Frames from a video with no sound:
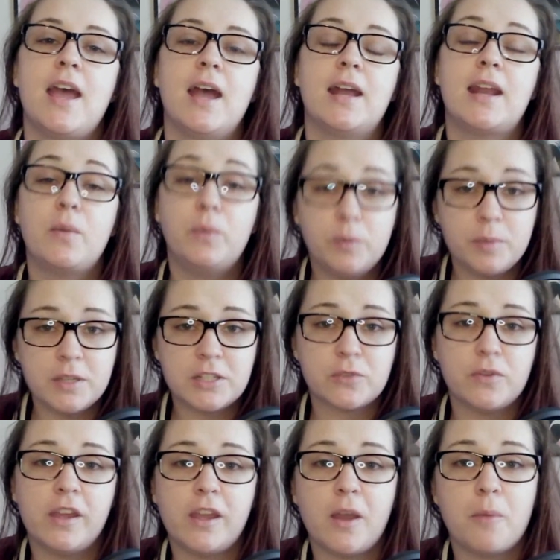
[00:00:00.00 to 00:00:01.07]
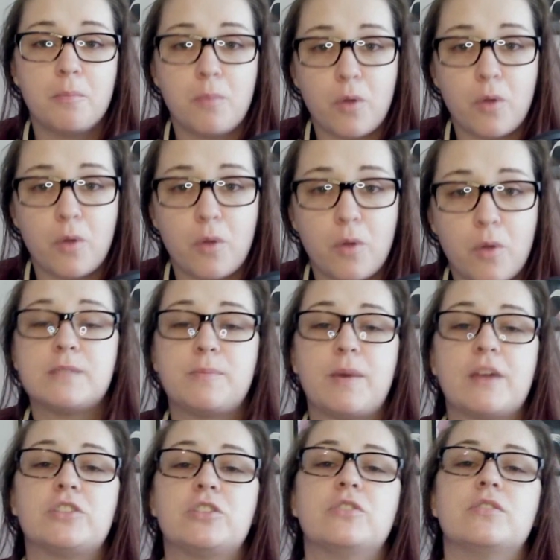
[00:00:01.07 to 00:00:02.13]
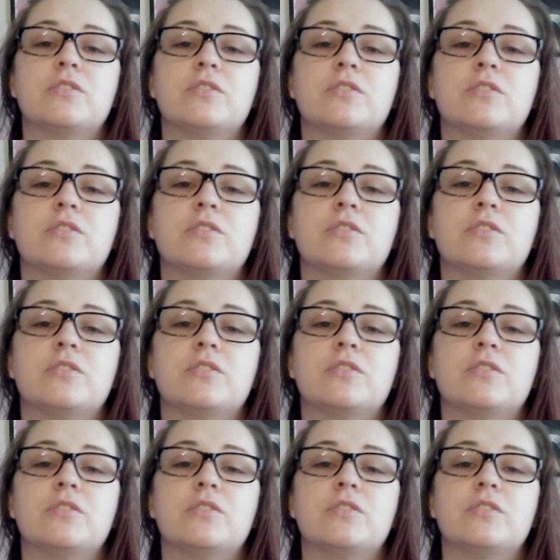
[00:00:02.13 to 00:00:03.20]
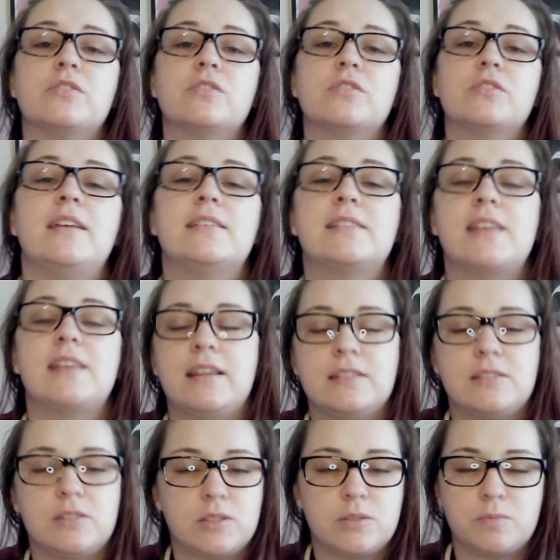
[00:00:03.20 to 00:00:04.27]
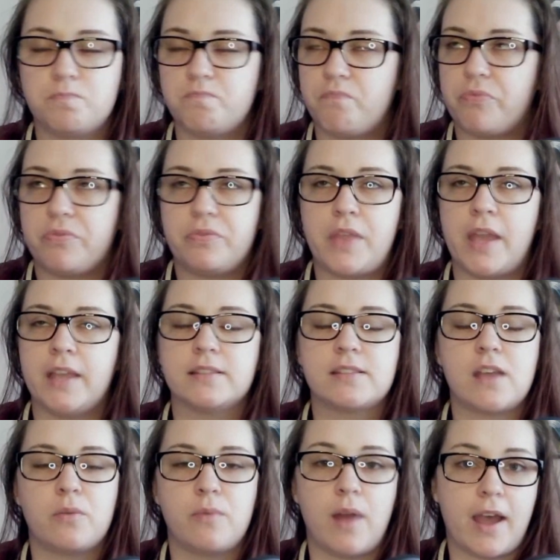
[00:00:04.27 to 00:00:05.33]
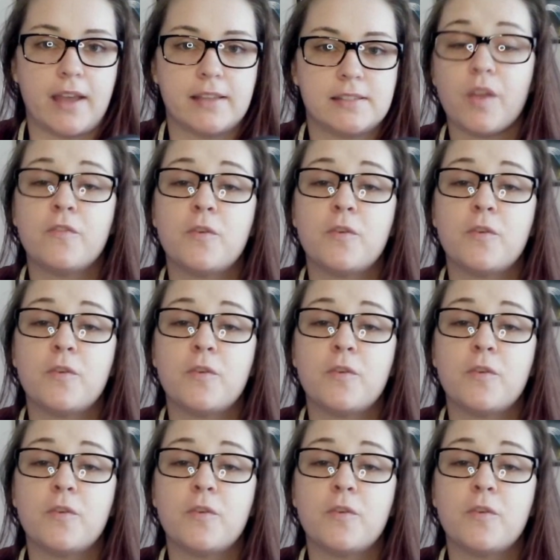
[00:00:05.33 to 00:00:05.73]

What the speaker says: and I will be doing more fun specials as new holidays and things arise.